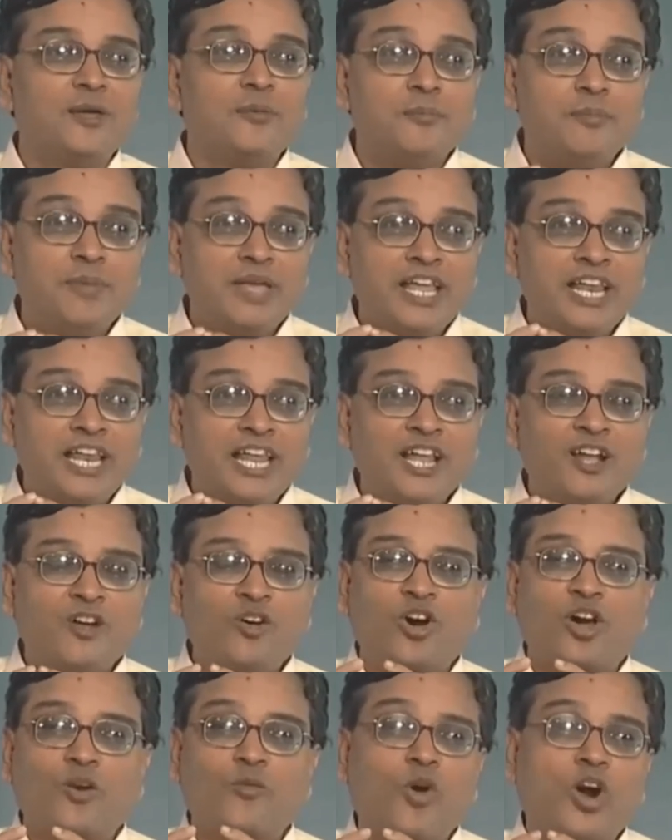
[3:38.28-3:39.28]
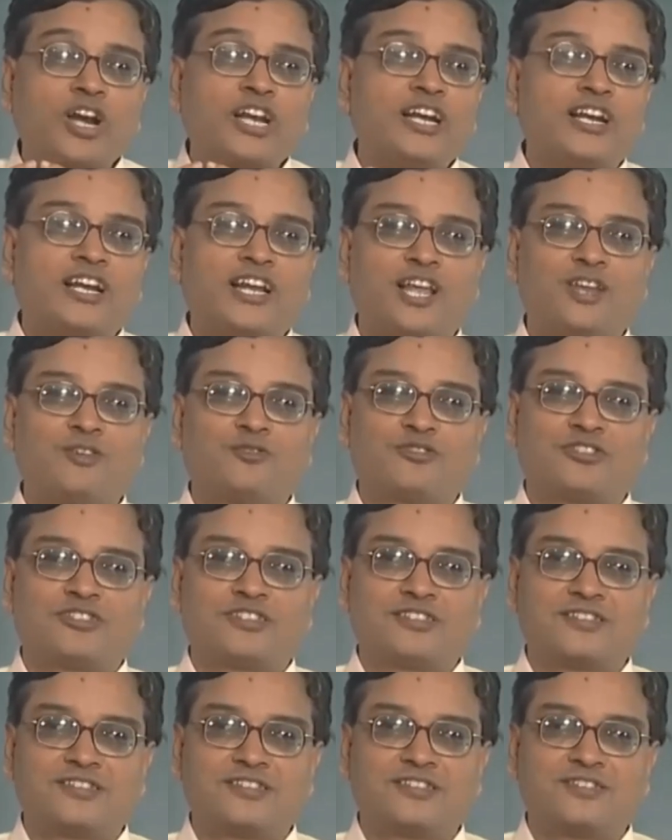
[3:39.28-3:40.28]
meaning or what it
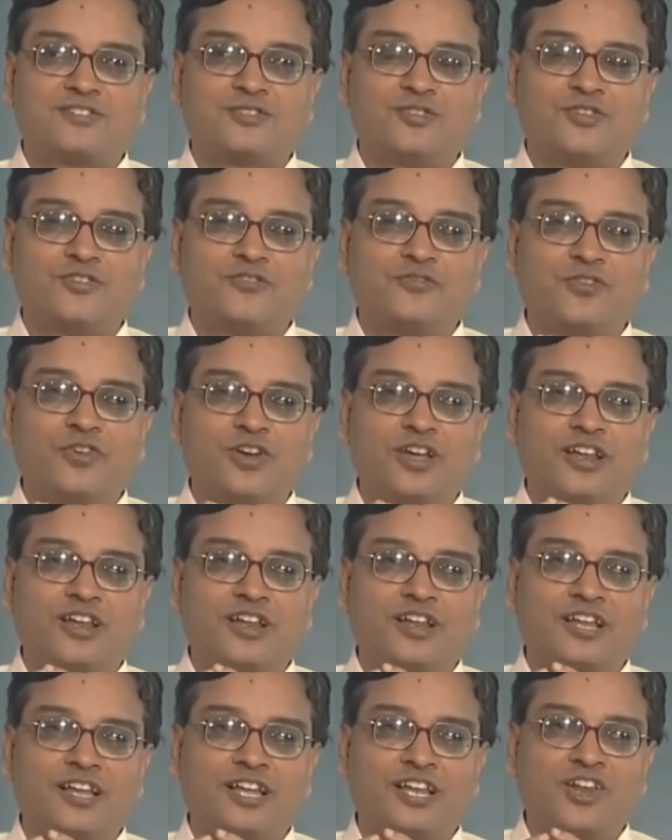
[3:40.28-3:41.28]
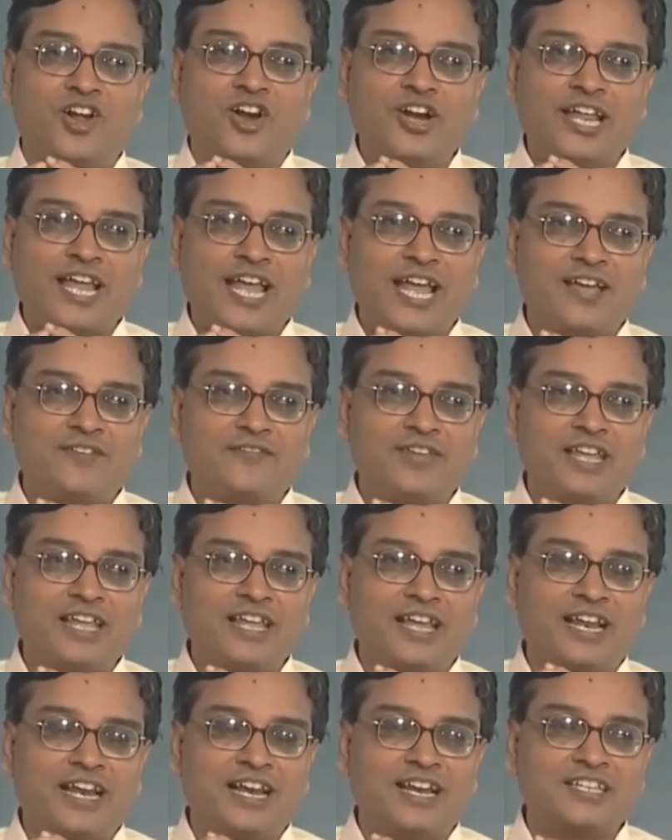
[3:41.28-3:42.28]
connotes. So, if you are uh, not having
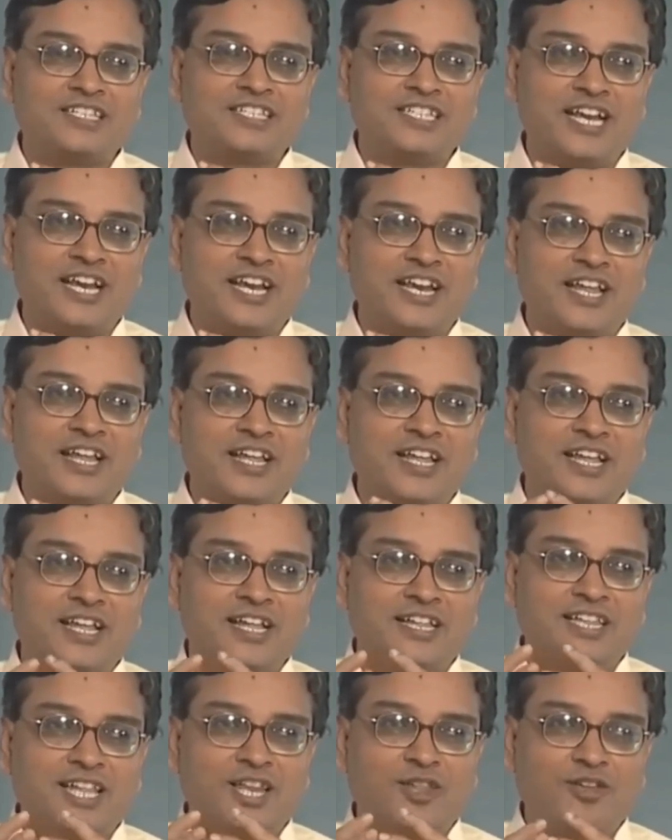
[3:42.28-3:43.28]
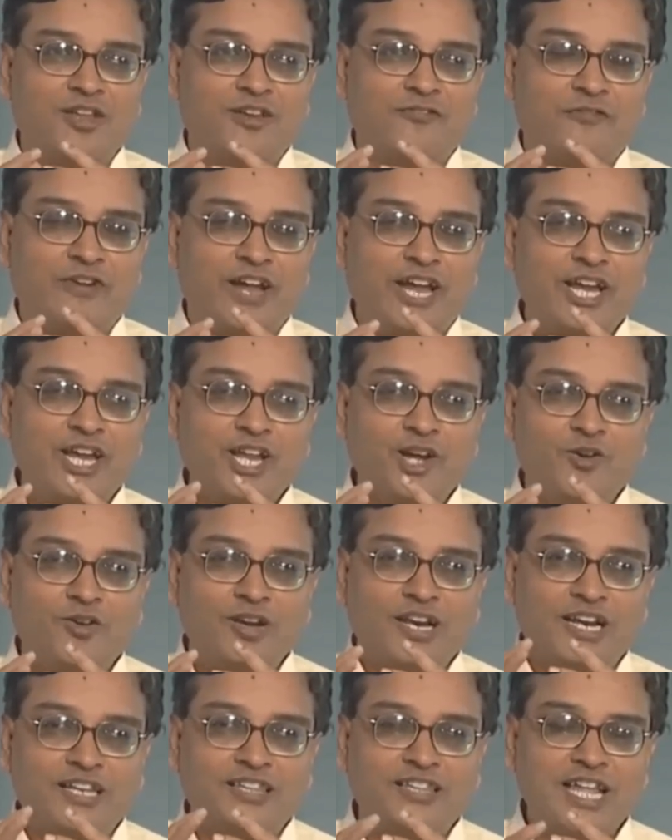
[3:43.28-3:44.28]
an understanding then you can find
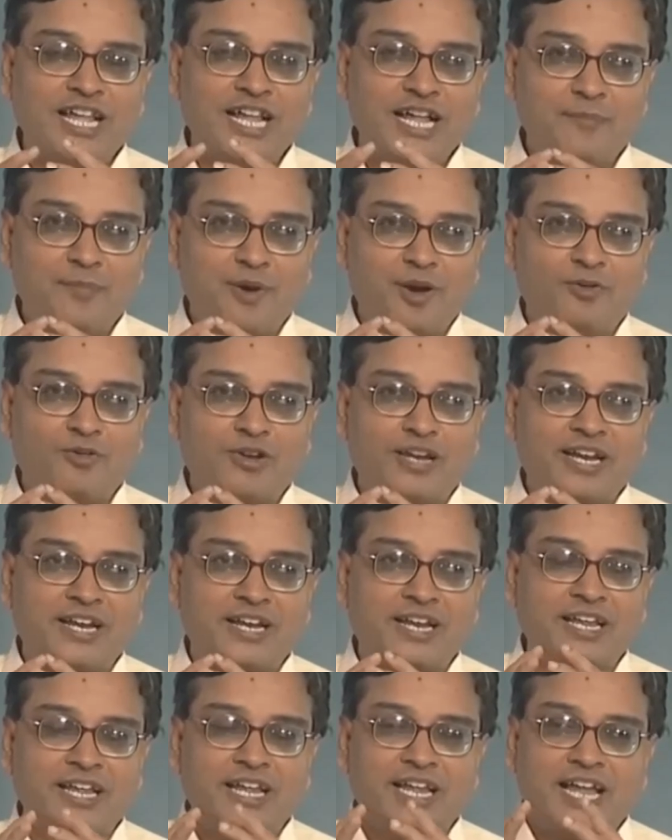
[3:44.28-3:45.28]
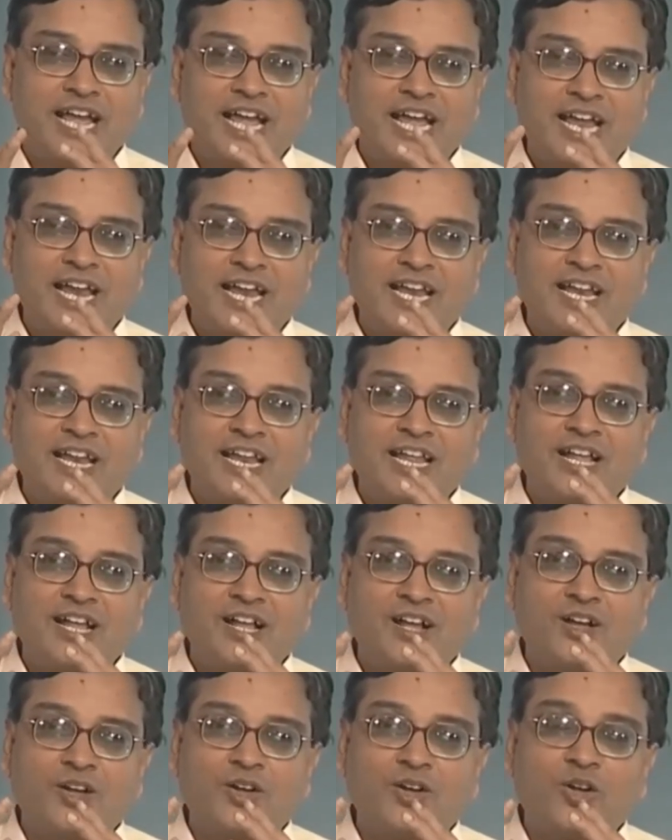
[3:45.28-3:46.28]
out and think about it and
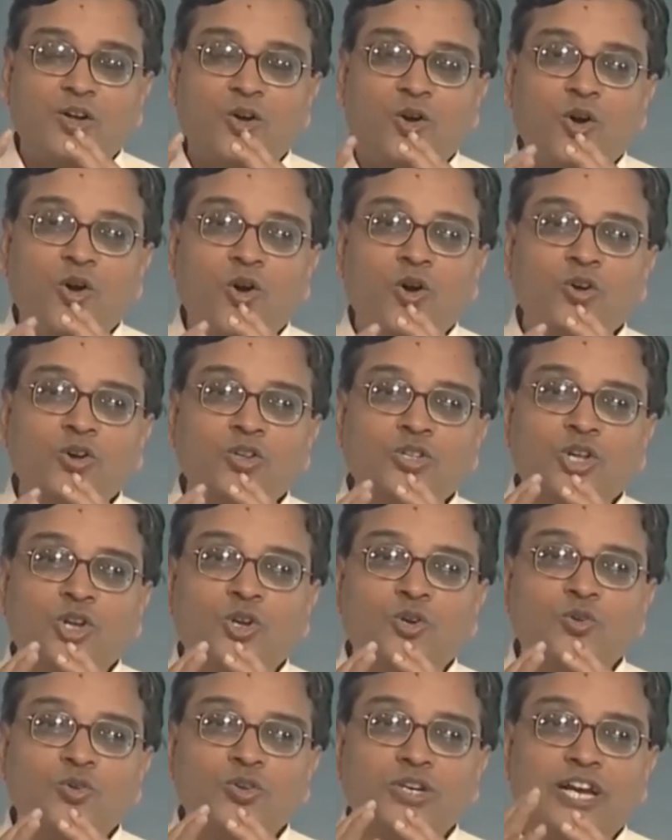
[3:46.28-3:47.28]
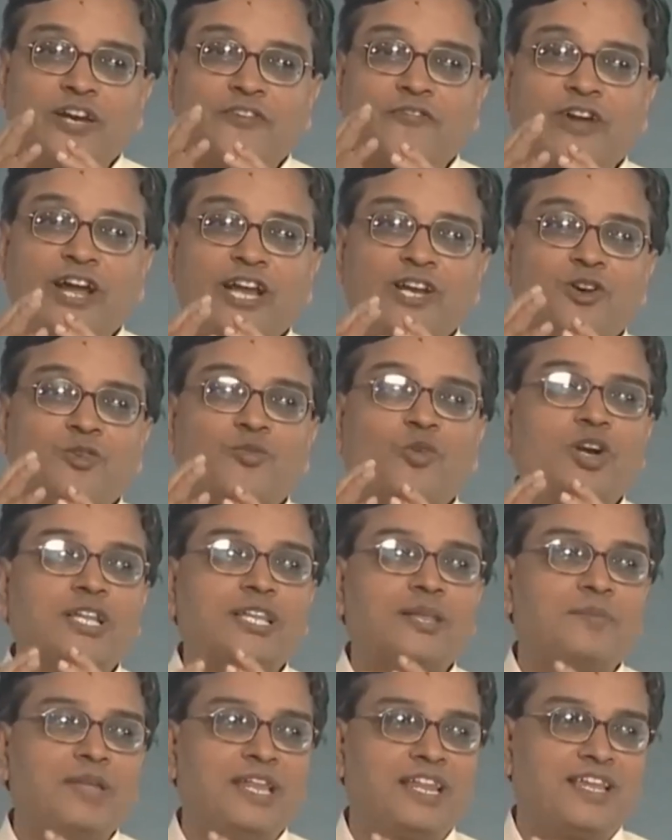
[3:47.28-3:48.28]
go to the root and find out what
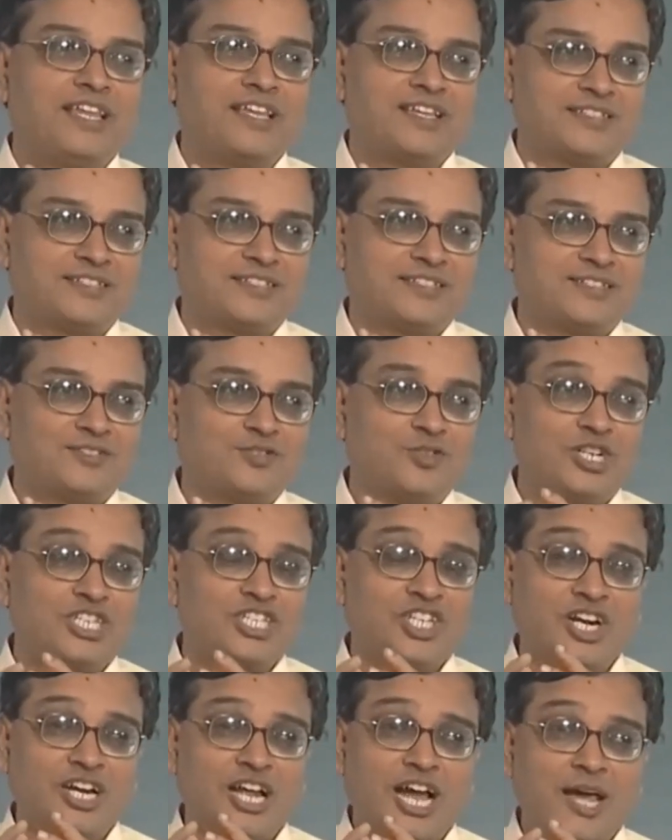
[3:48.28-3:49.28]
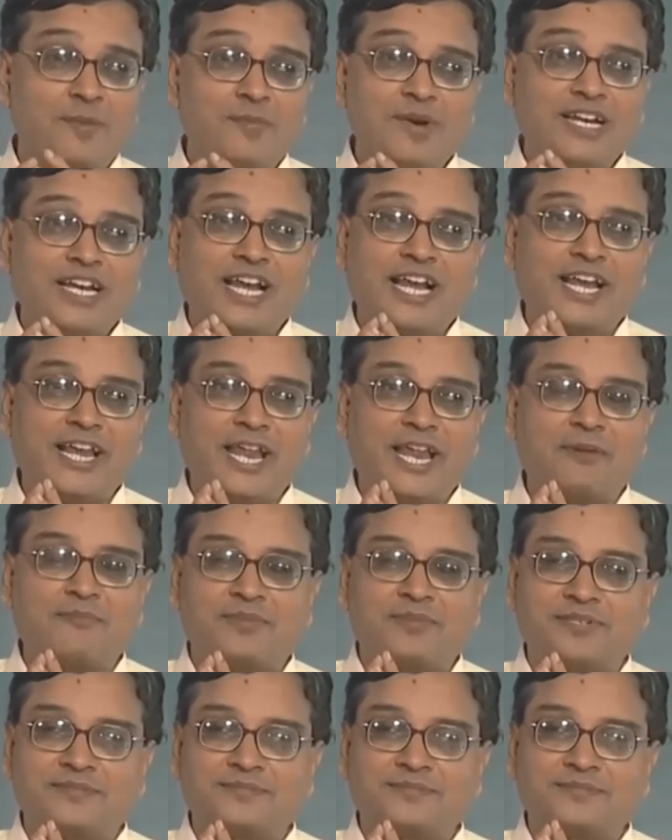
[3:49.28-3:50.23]
the meaning is. So, it is not arbitrarily named.